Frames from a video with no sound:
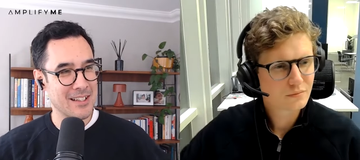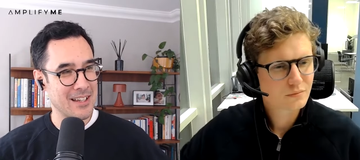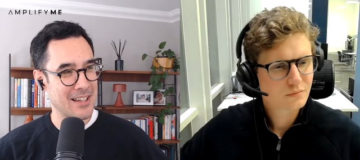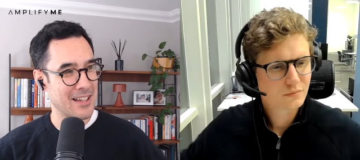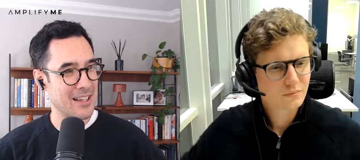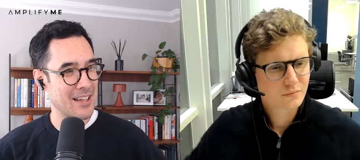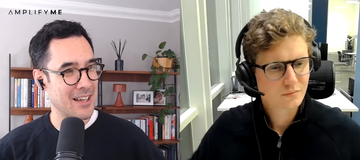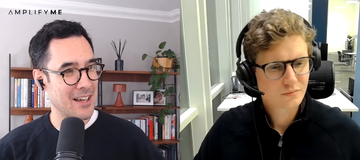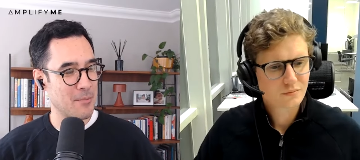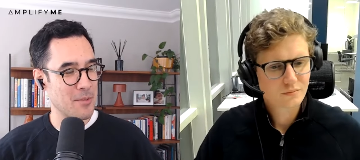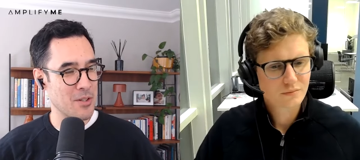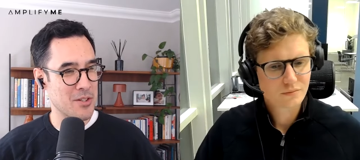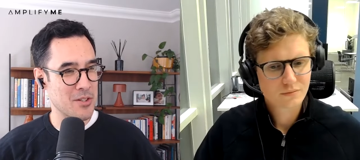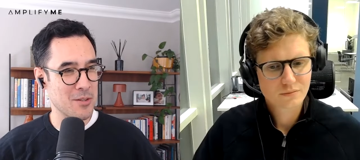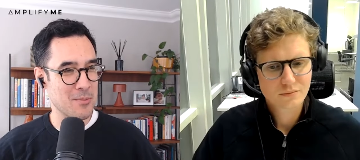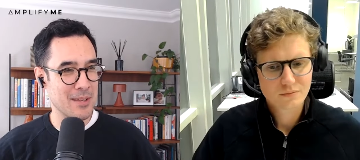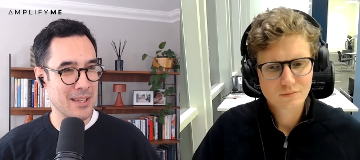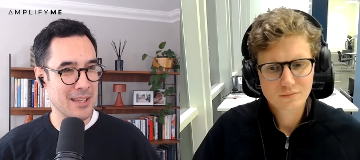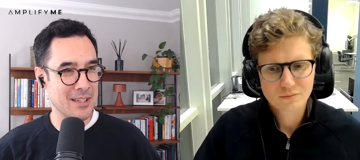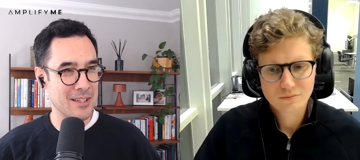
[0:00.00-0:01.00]
Speaker 1: I'm
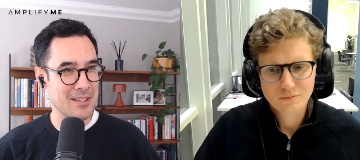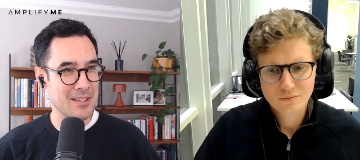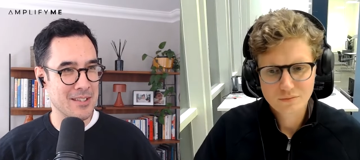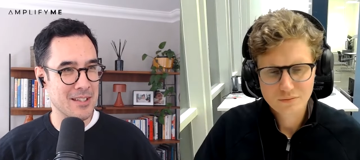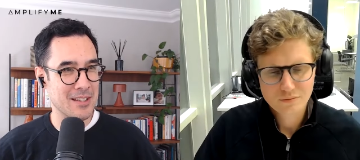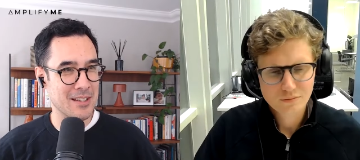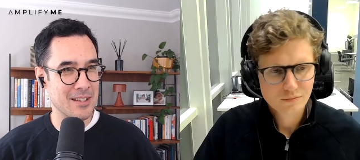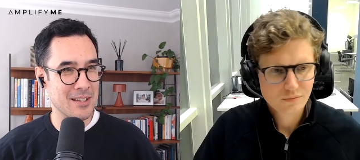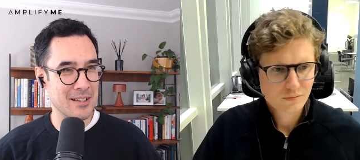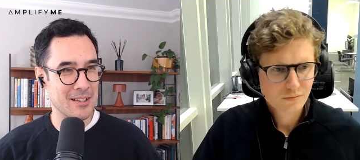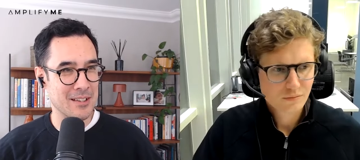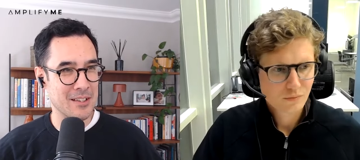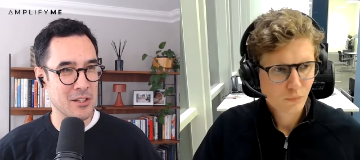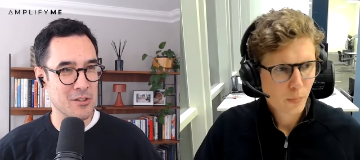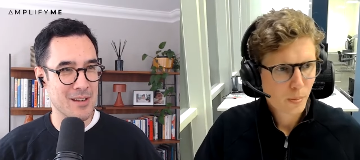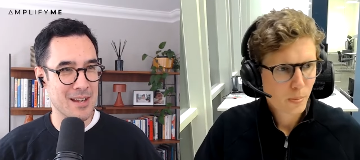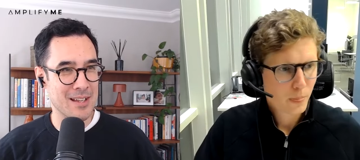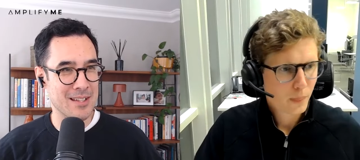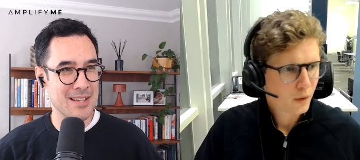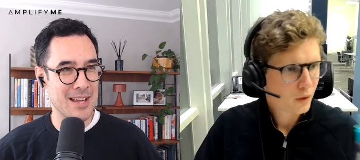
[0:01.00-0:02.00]
assuming because the
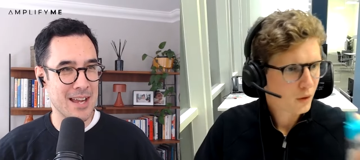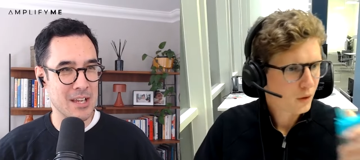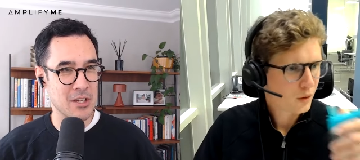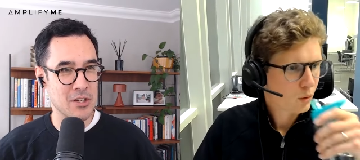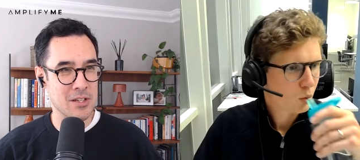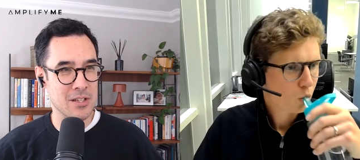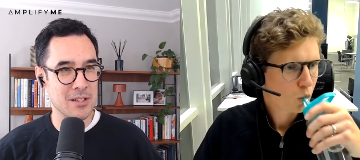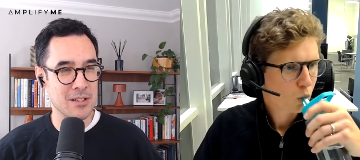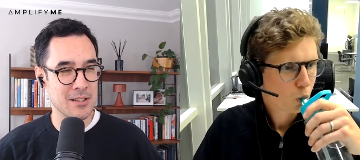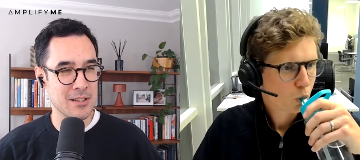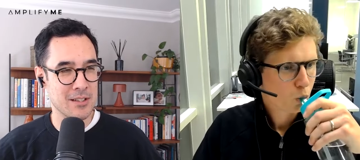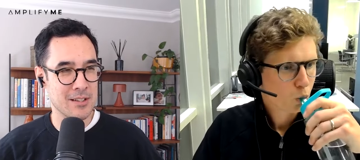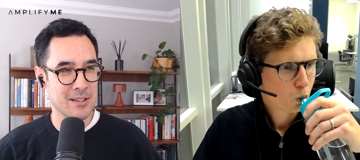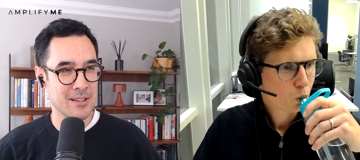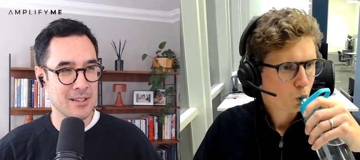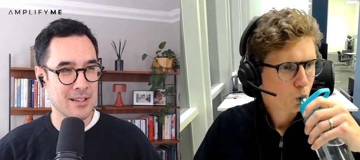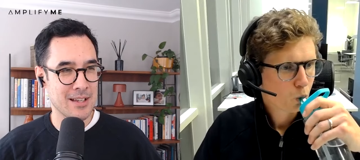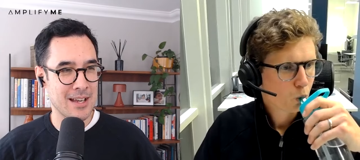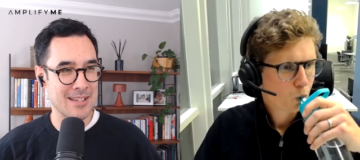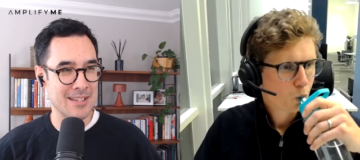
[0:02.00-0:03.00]
transaction
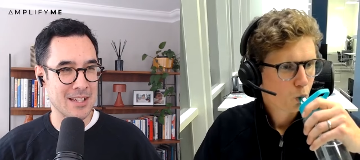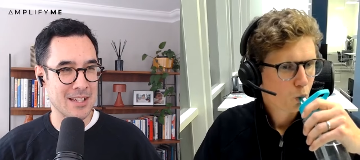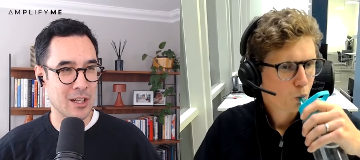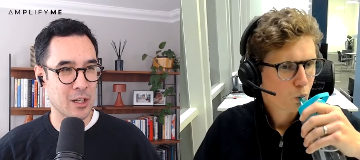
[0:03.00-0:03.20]
hasn't